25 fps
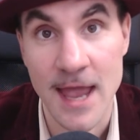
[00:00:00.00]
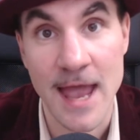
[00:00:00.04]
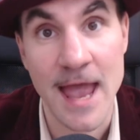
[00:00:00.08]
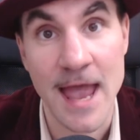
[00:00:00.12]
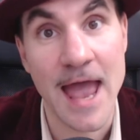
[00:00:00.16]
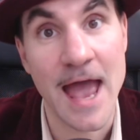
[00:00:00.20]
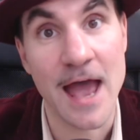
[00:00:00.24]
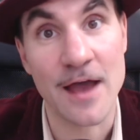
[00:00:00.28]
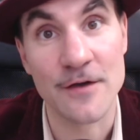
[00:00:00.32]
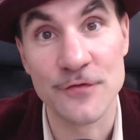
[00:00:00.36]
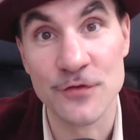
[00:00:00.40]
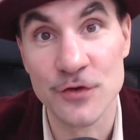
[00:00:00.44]

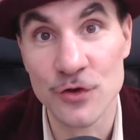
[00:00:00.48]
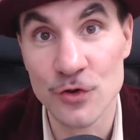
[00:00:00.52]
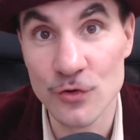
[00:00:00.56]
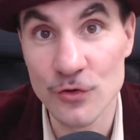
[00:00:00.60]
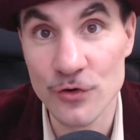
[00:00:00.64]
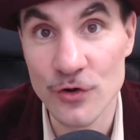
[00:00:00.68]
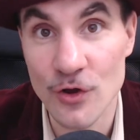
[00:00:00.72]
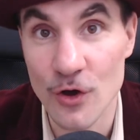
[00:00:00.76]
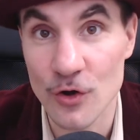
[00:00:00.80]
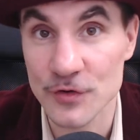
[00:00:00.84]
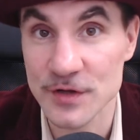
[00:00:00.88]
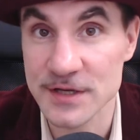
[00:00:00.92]
Have you
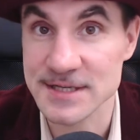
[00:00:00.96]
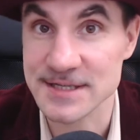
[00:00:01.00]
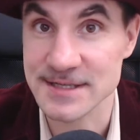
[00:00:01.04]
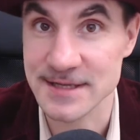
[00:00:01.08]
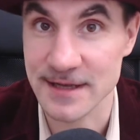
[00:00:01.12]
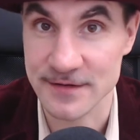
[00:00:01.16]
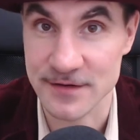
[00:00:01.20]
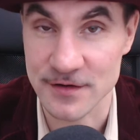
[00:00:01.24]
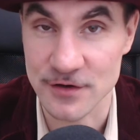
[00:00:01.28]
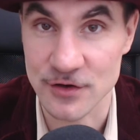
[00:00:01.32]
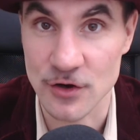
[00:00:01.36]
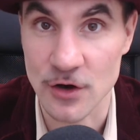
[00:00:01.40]
noticed that
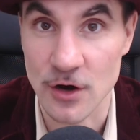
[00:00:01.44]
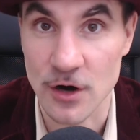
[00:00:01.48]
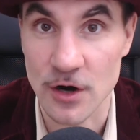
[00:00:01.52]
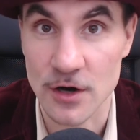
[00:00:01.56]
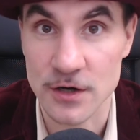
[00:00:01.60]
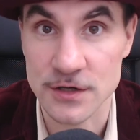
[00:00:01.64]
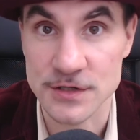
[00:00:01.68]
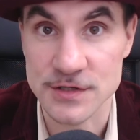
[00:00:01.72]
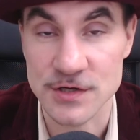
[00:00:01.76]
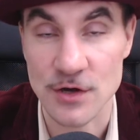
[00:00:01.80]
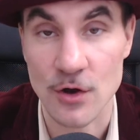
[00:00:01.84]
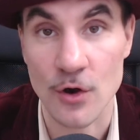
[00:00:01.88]
the
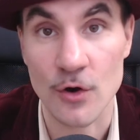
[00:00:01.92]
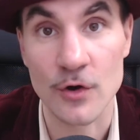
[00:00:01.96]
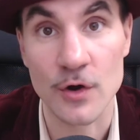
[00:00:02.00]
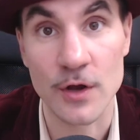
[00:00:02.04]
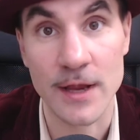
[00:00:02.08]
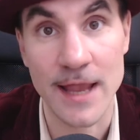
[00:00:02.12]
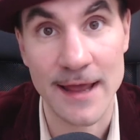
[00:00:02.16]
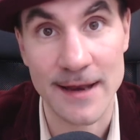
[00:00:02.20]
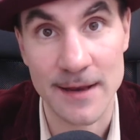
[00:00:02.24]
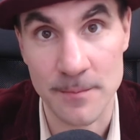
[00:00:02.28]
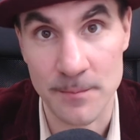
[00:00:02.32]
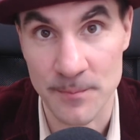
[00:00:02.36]
carts are
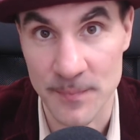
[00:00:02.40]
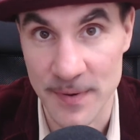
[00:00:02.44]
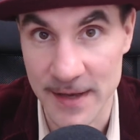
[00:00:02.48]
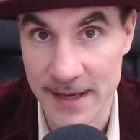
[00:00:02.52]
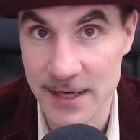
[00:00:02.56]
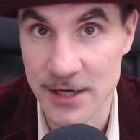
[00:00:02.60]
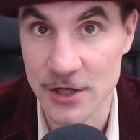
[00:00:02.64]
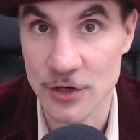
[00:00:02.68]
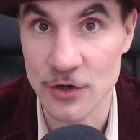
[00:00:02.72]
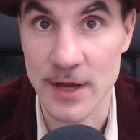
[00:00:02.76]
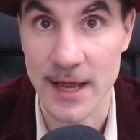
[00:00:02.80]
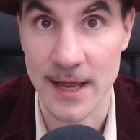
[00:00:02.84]
getting
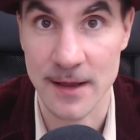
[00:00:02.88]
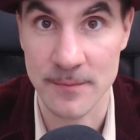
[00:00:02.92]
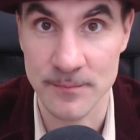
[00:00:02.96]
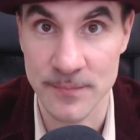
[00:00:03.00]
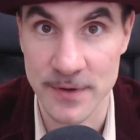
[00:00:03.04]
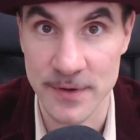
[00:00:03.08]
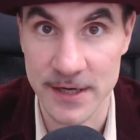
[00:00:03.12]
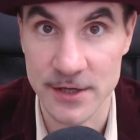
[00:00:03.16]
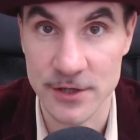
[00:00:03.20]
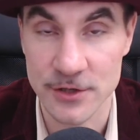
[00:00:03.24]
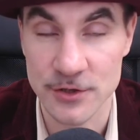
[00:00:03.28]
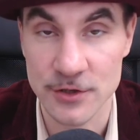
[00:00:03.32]
bigger and
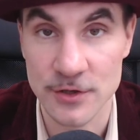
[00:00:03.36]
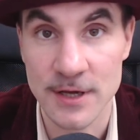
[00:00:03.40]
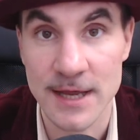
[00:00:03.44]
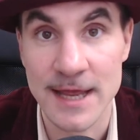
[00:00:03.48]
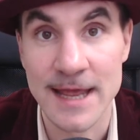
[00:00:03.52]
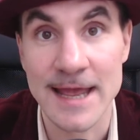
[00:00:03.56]
bigger?